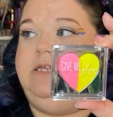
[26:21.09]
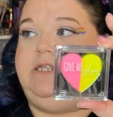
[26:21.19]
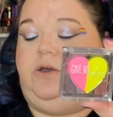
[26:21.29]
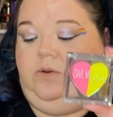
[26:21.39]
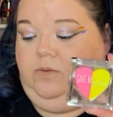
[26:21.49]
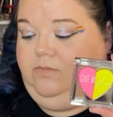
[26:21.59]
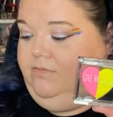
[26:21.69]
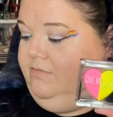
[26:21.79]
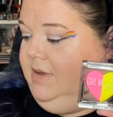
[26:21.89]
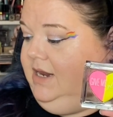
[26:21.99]
So
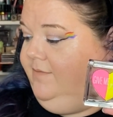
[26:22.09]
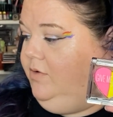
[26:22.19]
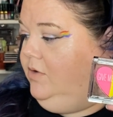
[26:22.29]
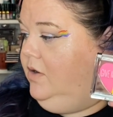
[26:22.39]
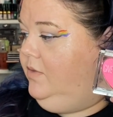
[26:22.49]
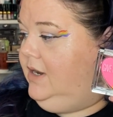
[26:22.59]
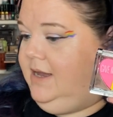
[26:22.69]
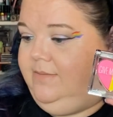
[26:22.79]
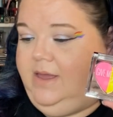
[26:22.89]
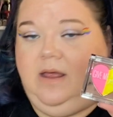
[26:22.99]
many of you know that
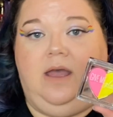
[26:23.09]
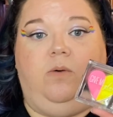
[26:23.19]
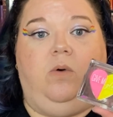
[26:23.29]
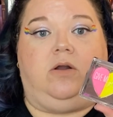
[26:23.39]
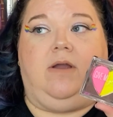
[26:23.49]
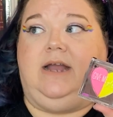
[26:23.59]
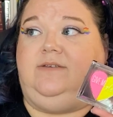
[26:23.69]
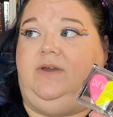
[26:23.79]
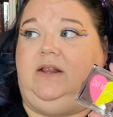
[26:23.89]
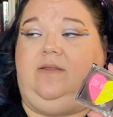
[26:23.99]
I'm a water
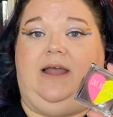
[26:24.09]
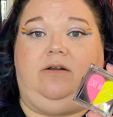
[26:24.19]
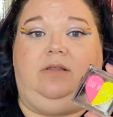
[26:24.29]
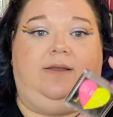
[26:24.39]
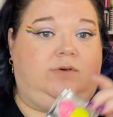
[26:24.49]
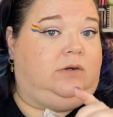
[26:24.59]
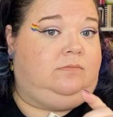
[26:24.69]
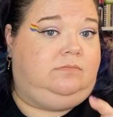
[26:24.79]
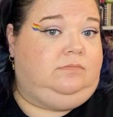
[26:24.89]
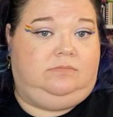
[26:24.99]
activated liner lover
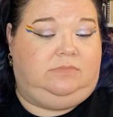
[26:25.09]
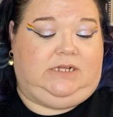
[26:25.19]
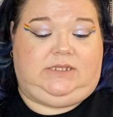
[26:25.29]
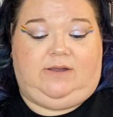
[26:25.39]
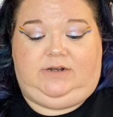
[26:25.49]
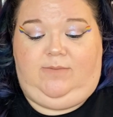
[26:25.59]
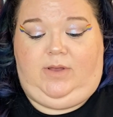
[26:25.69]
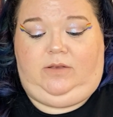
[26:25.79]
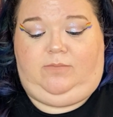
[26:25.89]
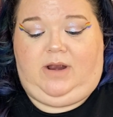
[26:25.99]
that's how I did my
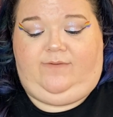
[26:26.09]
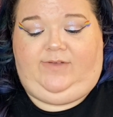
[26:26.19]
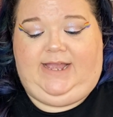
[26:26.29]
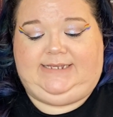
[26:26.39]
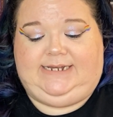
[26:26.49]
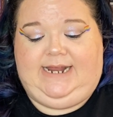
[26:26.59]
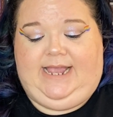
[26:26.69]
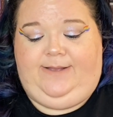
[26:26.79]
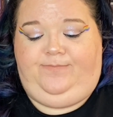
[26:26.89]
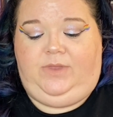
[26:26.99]
little pride flags
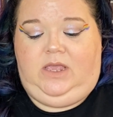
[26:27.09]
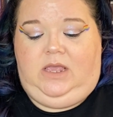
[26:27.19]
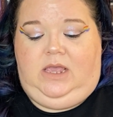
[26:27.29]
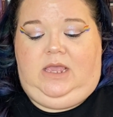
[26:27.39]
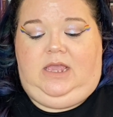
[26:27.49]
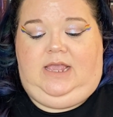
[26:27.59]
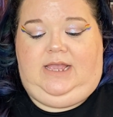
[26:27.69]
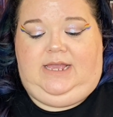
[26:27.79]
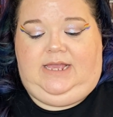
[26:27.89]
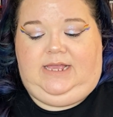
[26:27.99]
today,
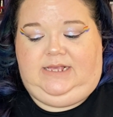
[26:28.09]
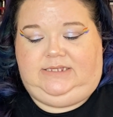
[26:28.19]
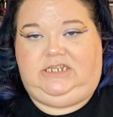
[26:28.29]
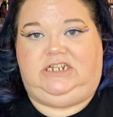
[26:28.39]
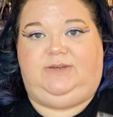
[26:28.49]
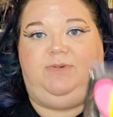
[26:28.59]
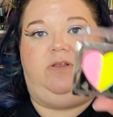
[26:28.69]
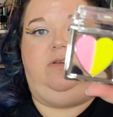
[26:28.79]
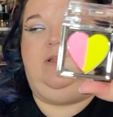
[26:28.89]
is you dip your little